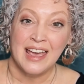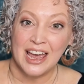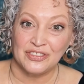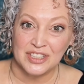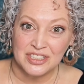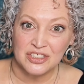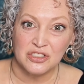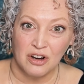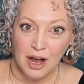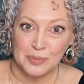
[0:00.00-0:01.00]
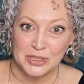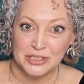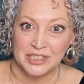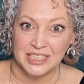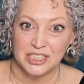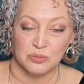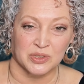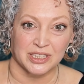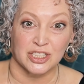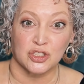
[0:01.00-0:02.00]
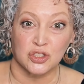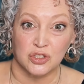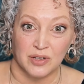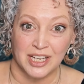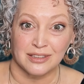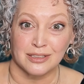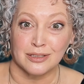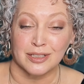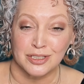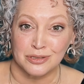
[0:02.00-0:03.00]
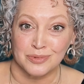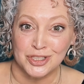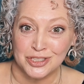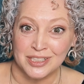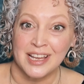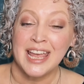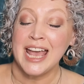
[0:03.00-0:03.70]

and this is your opportunity to really strengthen your intuition